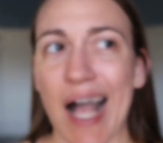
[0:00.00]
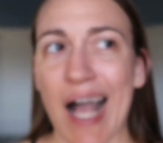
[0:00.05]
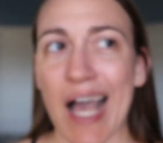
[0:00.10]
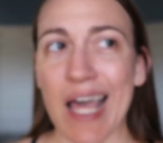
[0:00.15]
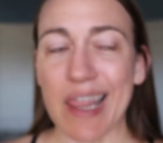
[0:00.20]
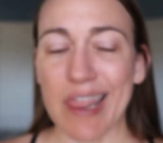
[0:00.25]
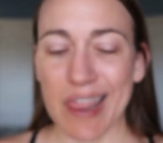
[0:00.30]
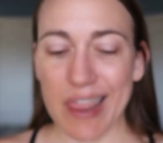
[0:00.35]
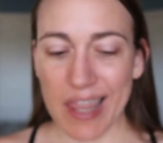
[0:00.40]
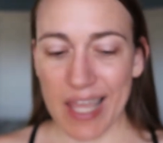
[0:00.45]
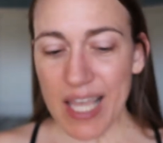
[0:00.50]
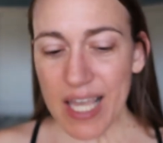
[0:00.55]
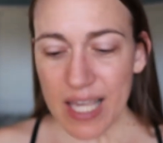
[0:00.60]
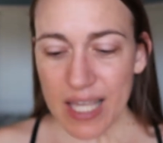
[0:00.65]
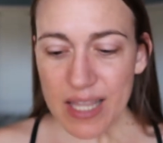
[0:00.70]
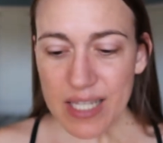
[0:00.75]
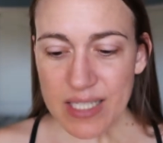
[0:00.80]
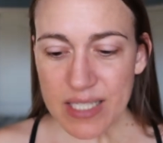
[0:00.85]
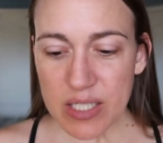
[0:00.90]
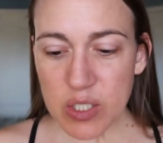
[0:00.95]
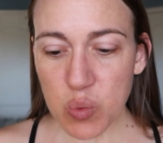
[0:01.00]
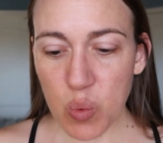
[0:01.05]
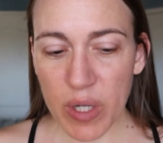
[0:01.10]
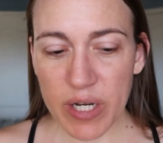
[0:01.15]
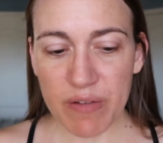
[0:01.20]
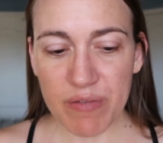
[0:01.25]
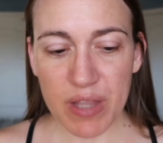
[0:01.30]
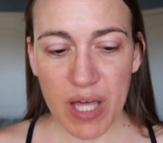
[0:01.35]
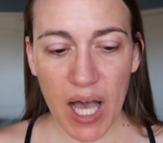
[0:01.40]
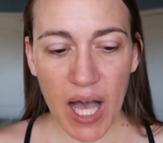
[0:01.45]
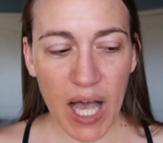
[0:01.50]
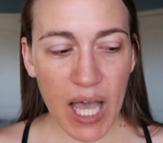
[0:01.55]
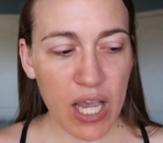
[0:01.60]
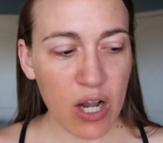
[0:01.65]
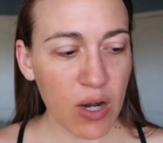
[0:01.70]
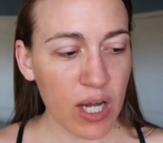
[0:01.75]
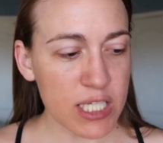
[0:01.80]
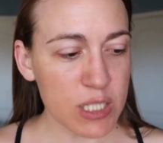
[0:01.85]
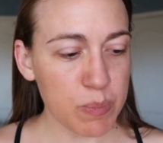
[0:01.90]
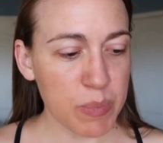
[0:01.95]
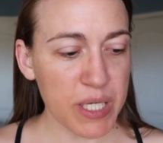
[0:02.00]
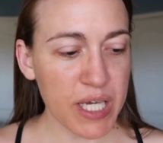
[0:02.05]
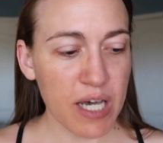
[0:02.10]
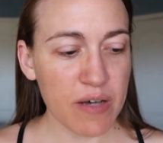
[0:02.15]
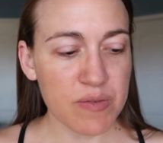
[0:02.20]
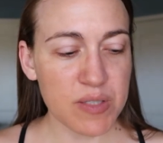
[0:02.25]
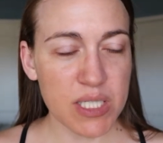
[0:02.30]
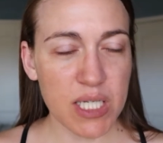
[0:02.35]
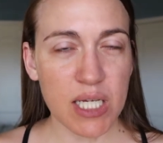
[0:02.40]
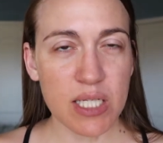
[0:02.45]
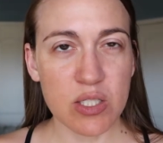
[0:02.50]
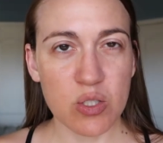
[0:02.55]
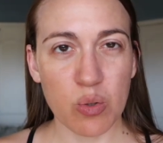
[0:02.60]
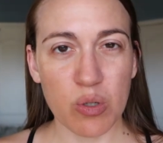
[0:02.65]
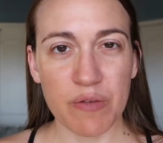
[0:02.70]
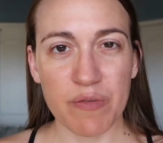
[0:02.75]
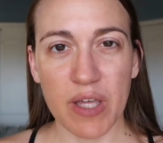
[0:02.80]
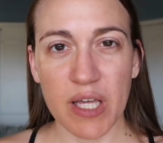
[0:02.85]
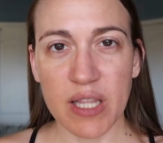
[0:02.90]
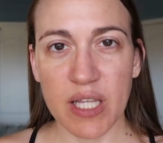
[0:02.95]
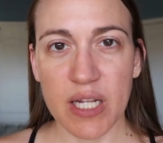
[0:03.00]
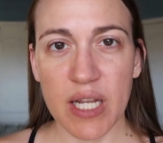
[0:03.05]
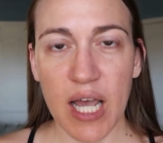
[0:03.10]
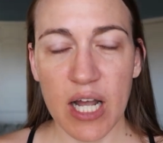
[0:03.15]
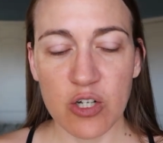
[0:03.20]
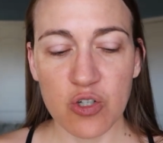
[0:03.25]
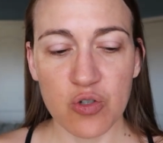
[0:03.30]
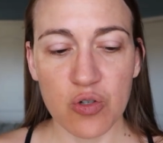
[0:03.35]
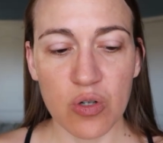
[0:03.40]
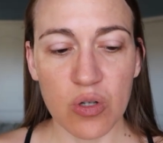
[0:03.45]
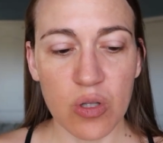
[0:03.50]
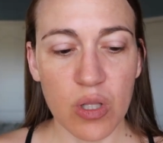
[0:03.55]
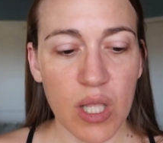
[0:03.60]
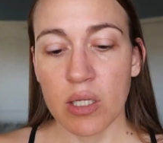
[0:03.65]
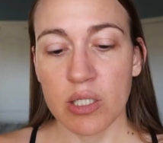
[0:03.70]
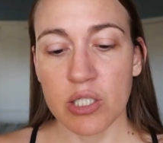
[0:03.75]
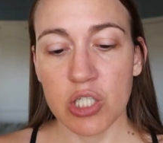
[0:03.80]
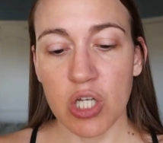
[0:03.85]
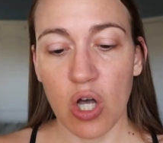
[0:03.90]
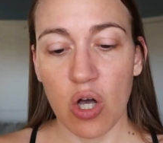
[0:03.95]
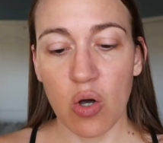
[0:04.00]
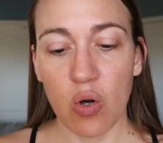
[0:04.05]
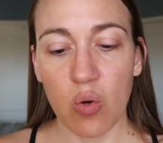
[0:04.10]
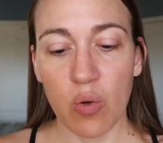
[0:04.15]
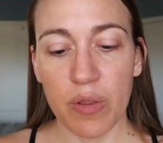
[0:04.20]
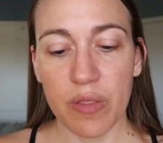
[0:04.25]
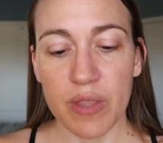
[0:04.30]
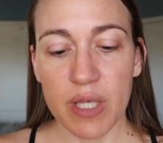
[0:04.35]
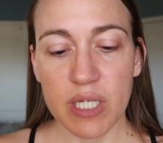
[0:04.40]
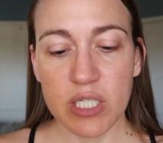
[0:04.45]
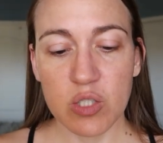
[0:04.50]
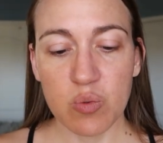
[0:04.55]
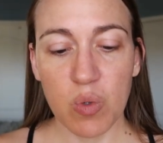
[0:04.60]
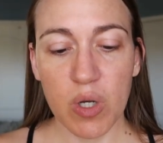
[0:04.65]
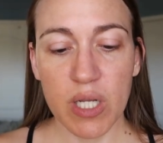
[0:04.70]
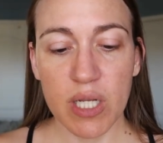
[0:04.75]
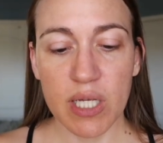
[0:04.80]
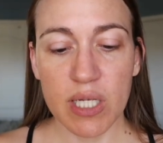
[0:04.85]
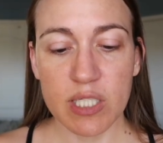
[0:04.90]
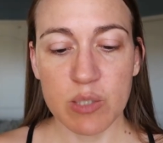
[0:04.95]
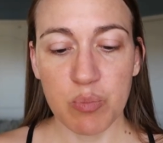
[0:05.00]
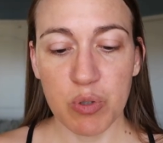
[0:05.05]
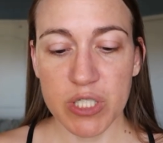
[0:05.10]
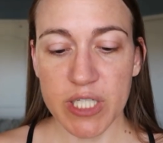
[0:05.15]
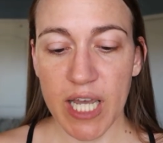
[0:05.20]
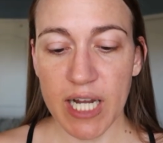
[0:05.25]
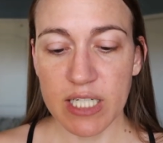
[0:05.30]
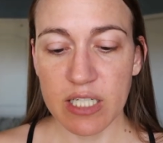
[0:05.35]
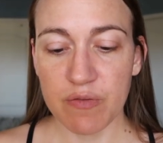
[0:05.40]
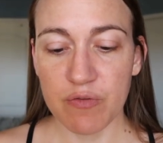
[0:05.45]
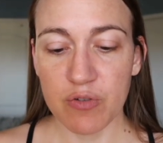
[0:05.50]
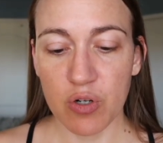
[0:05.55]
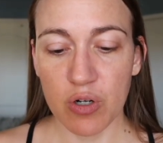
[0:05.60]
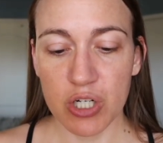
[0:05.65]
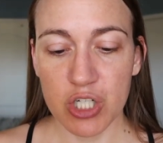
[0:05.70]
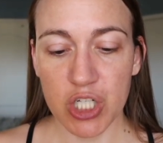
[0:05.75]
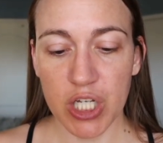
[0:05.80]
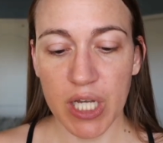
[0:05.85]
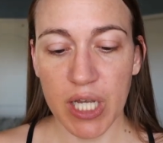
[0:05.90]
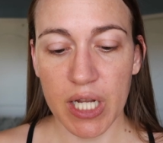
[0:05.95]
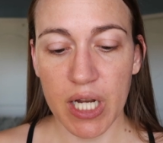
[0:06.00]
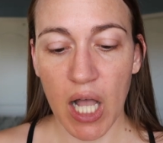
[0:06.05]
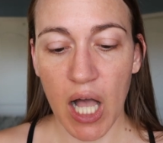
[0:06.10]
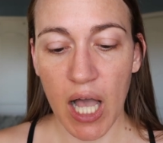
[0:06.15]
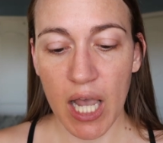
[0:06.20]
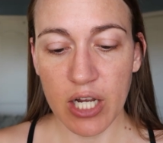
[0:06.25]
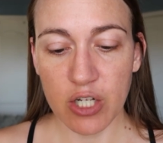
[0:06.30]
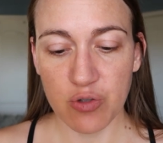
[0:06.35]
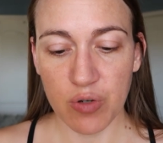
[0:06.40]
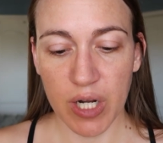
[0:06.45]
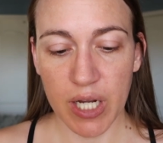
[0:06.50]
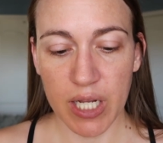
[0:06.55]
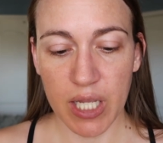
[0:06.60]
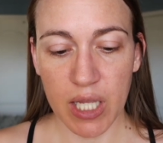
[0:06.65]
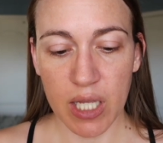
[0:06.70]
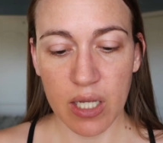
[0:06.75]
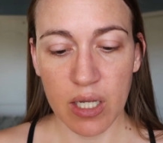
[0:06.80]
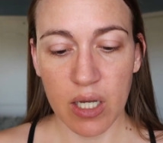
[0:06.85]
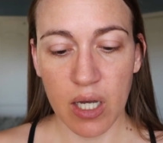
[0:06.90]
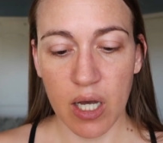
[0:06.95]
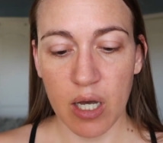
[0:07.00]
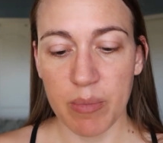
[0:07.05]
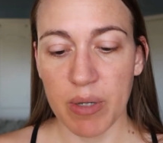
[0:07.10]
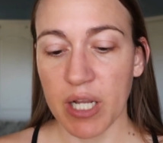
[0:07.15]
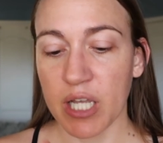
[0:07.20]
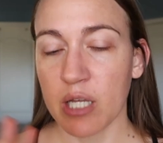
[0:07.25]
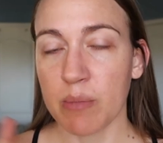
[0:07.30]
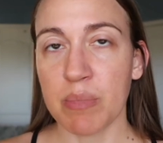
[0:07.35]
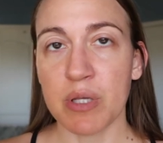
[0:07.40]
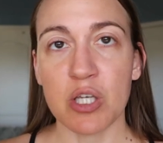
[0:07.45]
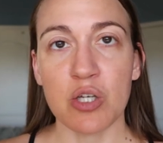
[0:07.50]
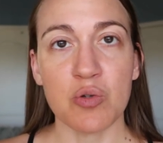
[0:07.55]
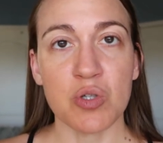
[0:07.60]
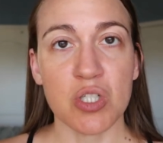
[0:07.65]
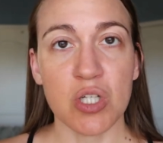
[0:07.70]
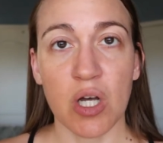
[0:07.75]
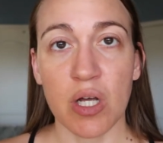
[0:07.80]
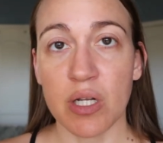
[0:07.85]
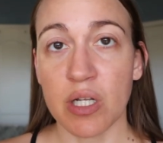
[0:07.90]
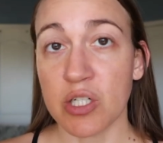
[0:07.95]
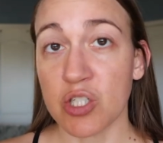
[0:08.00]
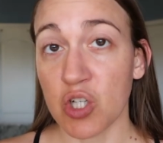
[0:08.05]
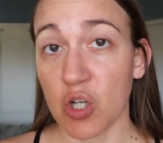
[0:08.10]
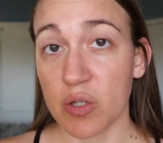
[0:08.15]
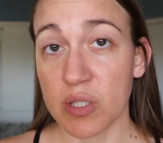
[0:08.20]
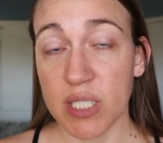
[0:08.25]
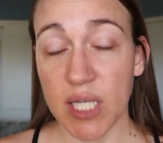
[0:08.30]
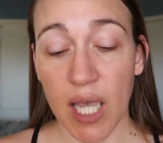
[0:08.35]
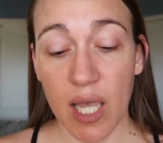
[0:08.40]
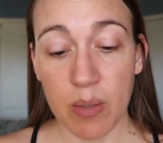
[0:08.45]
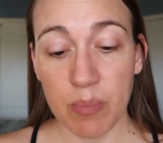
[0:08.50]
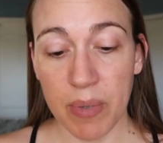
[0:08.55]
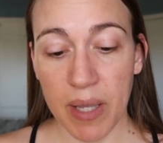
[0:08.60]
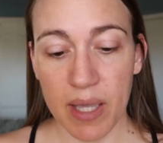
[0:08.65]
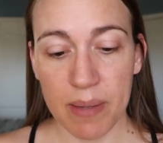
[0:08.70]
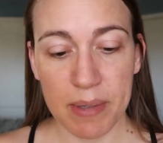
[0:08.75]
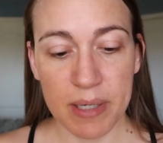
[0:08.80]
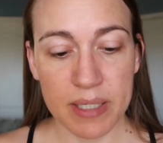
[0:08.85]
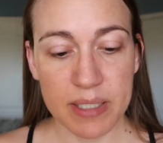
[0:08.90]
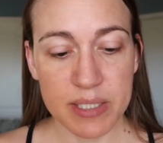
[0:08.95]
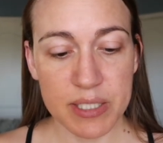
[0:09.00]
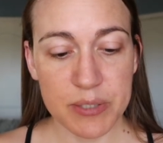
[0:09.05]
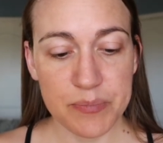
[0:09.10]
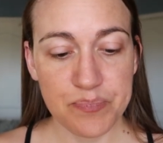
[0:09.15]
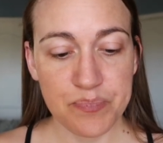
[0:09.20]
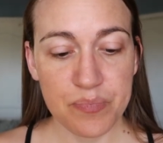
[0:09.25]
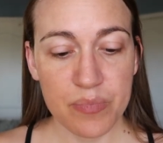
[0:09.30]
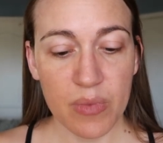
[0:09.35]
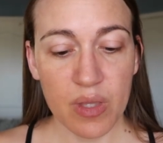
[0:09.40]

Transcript: I think this is one of the higher SPFs in sort of like the natural. So this one is protective, nourishing, and hydrating, um, and it can be used on adults and babies.